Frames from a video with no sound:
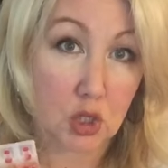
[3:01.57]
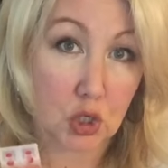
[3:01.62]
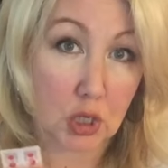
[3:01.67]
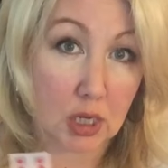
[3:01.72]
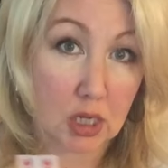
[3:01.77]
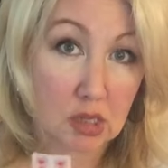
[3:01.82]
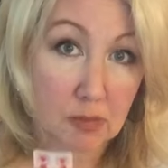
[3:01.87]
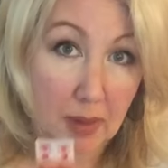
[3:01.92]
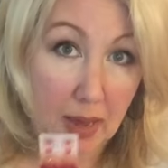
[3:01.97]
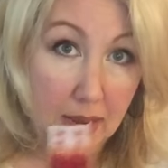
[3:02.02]
and
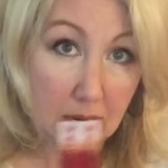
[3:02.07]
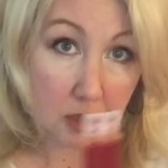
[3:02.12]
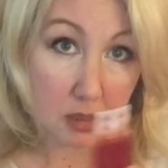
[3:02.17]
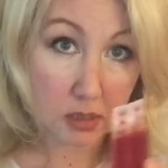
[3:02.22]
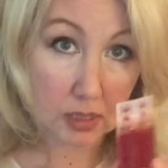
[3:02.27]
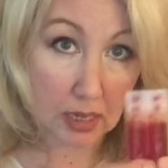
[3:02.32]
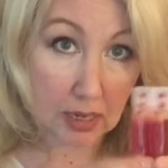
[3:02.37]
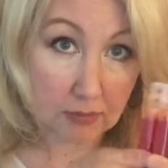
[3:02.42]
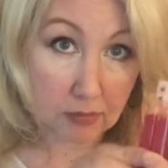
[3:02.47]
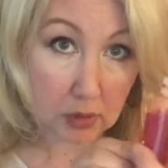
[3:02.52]
gels bag
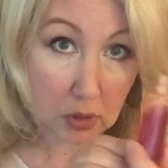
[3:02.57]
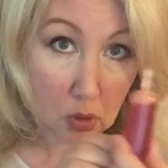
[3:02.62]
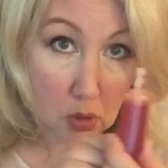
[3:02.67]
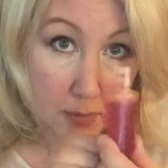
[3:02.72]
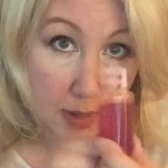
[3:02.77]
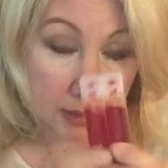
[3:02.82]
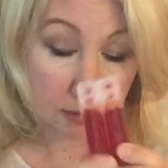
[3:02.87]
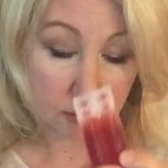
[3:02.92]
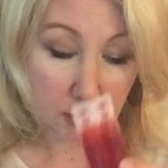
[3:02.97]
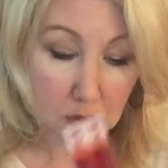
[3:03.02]
because they have a low
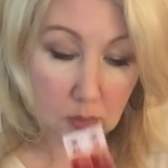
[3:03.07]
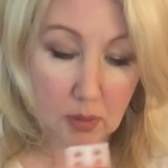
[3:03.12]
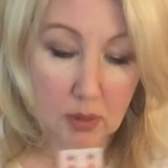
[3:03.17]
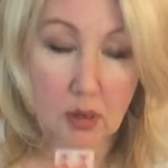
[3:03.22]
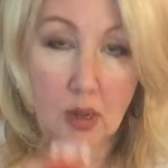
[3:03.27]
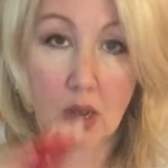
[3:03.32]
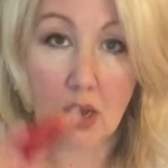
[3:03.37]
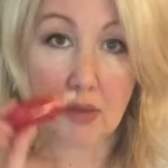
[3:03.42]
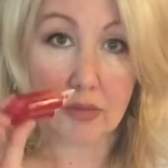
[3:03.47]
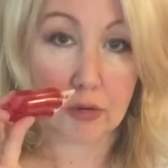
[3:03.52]
amount of
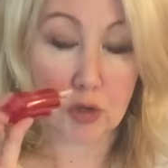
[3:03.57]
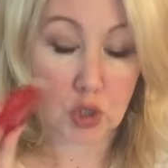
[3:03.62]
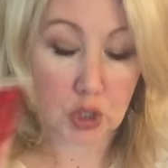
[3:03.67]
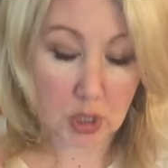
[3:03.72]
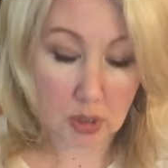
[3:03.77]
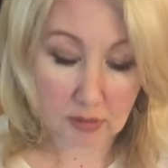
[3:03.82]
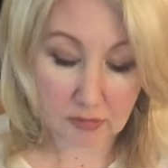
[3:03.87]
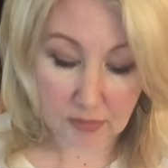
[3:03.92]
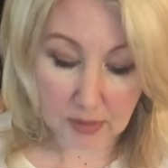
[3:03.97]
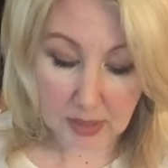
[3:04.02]
liquid. They're
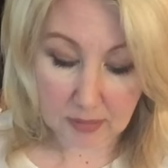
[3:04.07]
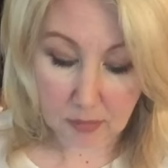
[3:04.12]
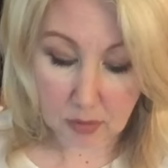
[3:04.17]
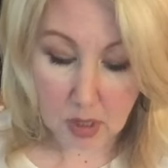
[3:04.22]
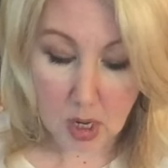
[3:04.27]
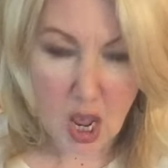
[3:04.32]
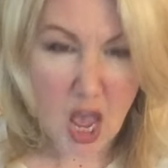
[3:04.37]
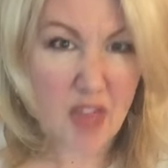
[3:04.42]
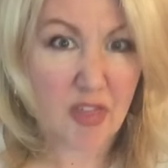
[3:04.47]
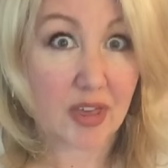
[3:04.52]
cherry
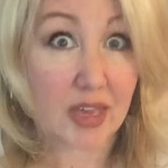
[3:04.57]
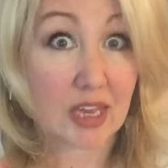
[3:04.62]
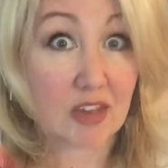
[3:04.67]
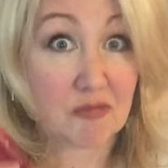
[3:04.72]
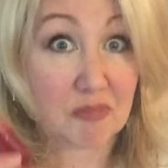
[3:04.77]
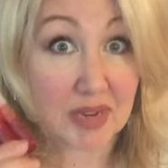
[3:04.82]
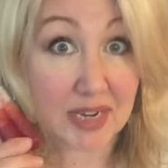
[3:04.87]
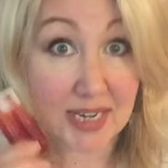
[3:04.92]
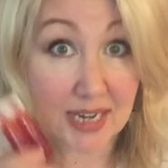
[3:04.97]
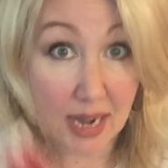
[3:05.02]
flavored. They
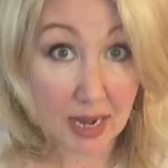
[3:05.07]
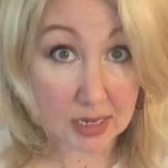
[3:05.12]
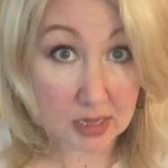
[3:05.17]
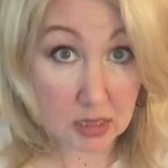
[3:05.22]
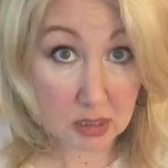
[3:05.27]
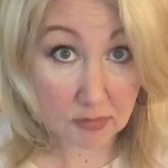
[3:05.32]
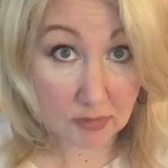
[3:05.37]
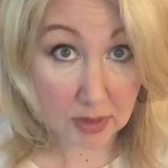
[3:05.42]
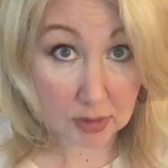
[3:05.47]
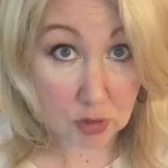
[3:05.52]
give me
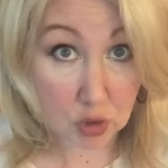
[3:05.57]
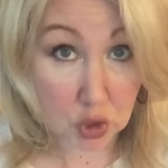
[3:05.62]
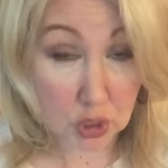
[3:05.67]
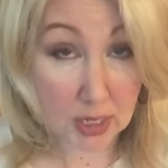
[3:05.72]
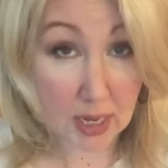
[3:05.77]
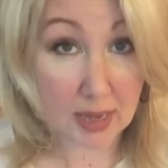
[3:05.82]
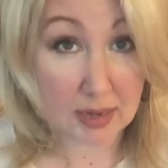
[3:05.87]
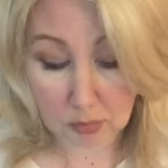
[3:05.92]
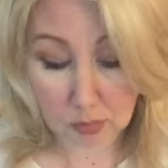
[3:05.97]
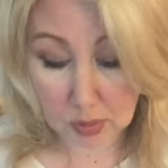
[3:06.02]
tons of
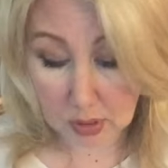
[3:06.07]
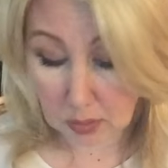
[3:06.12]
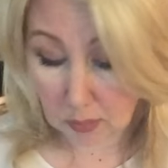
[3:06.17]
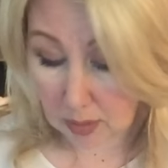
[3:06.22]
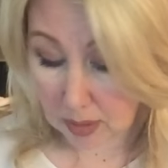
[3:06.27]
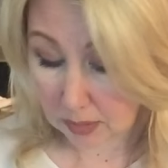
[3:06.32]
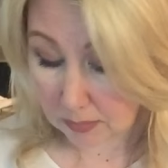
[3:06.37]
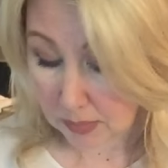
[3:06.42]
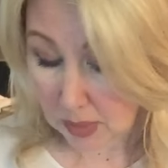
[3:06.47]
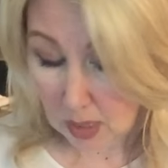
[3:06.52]
energy and really
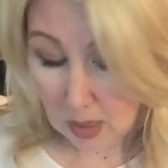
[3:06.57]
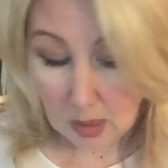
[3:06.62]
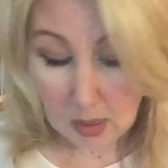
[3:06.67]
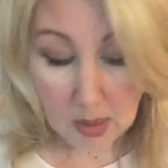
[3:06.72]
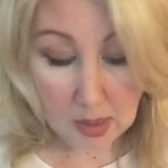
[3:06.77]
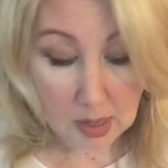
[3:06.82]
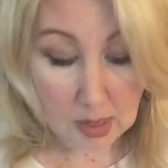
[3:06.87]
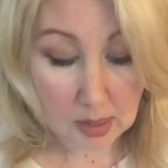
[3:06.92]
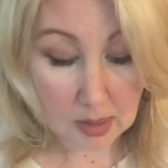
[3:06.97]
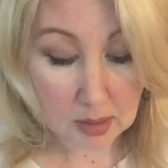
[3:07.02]
great.
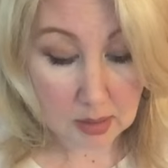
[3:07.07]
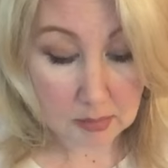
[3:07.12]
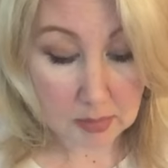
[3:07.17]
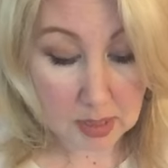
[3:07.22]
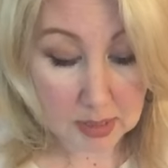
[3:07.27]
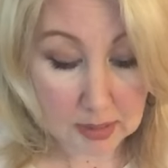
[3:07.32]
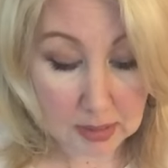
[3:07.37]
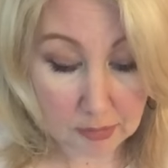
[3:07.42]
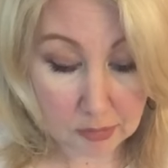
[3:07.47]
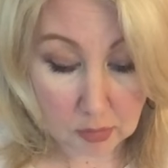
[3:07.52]

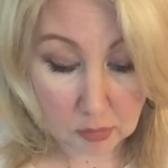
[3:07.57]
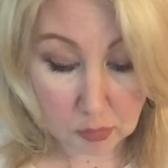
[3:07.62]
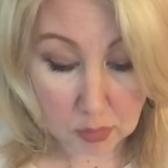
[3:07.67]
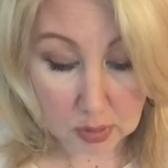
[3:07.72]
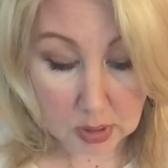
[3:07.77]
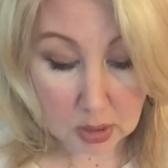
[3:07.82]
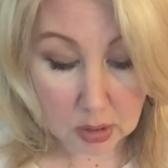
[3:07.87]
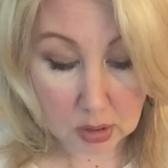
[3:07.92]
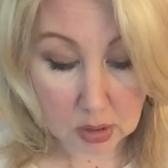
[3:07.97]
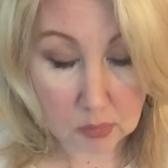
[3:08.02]
Another
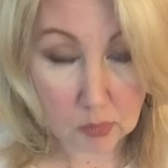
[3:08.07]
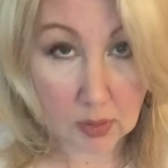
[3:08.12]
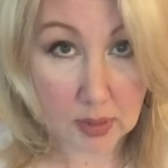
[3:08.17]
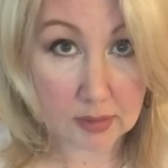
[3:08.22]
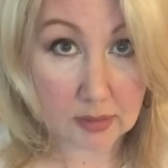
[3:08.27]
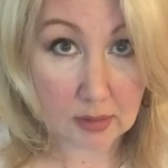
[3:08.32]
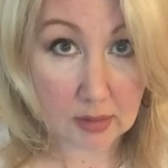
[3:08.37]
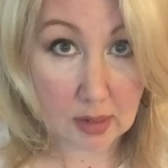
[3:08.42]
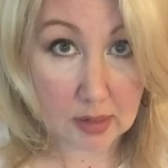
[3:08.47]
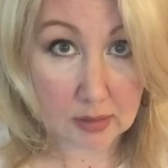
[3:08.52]
really good
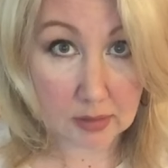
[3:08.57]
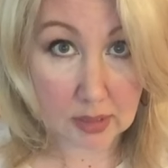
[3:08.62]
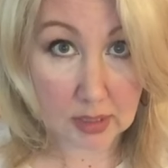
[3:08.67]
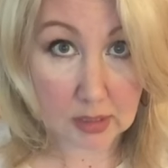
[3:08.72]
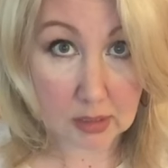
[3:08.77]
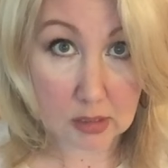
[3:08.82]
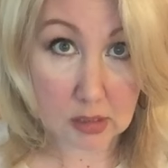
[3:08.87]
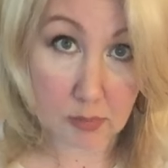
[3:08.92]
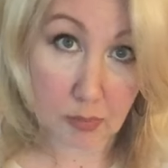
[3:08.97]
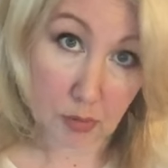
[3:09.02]
one
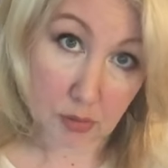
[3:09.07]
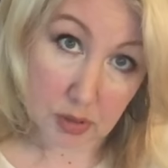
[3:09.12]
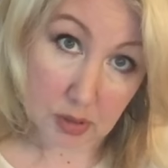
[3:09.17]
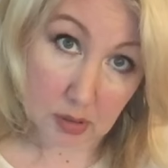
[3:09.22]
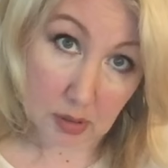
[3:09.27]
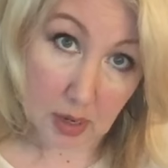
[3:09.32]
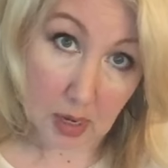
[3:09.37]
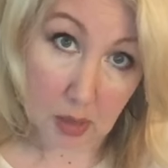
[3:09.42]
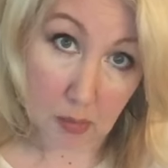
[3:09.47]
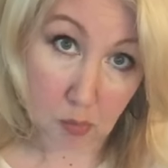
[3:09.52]
that is
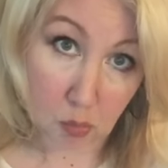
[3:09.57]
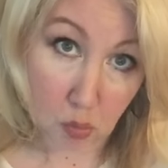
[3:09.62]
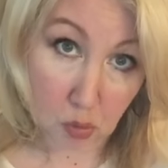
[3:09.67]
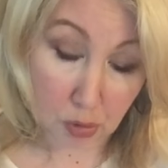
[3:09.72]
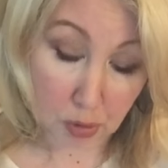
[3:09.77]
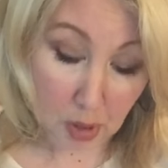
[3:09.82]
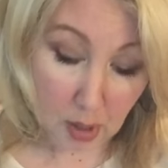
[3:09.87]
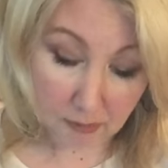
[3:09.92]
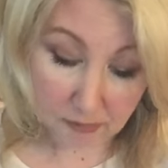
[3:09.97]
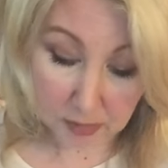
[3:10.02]
supposed to help
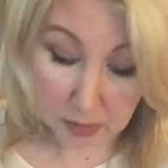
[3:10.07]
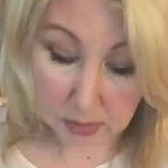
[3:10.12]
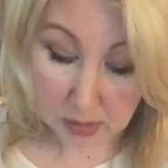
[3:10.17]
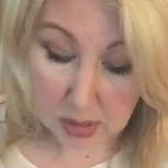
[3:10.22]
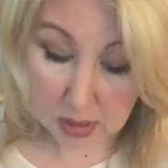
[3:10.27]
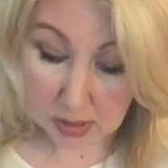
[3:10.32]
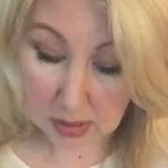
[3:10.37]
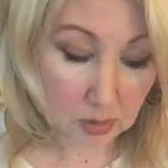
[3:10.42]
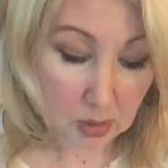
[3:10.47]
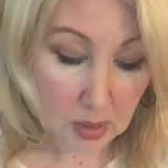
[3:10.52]
ward off
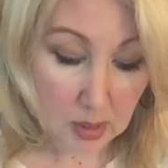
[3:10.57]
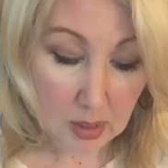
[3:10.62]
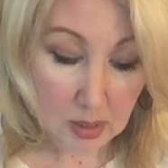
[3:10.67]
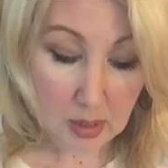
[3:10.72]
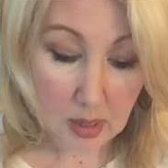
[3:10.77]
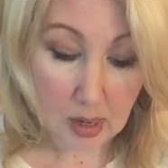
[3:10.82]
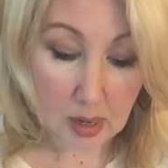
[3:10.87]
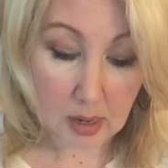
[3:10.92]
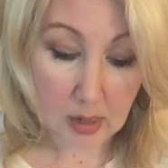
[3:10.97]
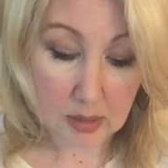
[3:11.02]
illness
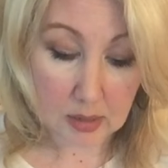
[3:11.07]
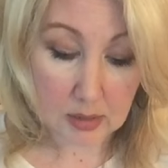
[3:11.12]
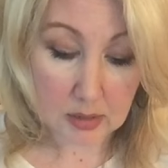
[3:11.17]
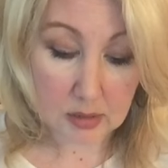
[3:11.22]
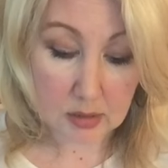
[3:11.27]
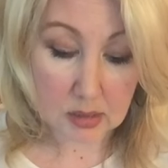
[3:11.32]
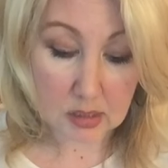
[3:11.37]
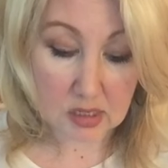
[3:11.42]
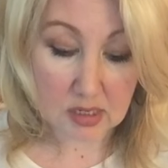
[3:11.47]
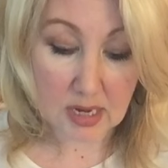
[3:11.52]

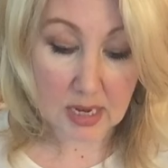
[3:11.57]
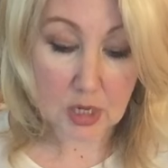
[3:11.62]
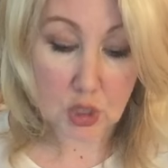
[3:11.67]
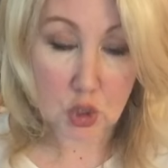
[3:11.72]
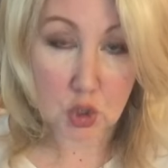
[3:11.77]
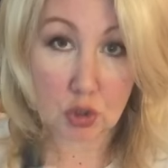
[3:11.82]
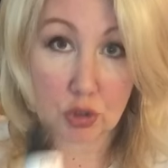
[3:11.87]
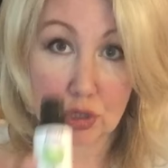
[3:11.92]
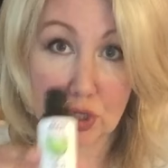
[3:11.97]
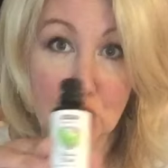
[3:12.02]
is this
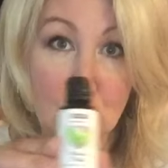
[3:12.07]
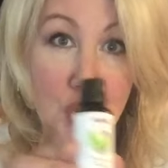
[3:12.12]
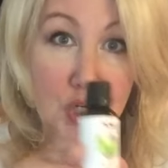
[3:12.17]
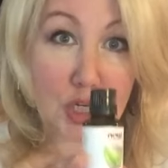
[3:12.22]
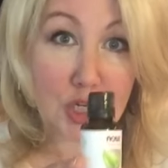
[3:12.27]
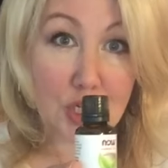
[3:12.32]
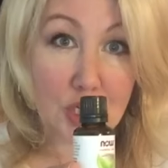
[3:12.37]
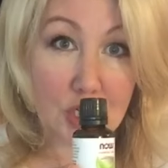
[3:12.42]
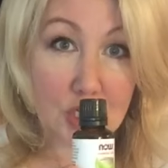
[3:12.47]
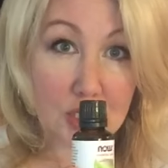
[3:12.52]
Nature's
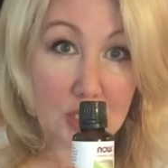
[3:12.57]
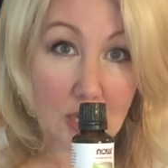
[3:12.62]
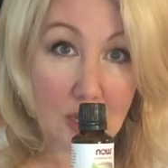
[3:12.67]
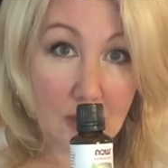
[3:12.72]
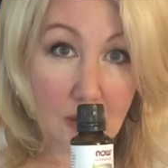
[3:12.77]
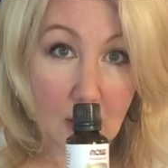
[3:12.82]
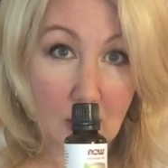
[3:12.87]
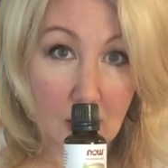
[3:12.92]
Shield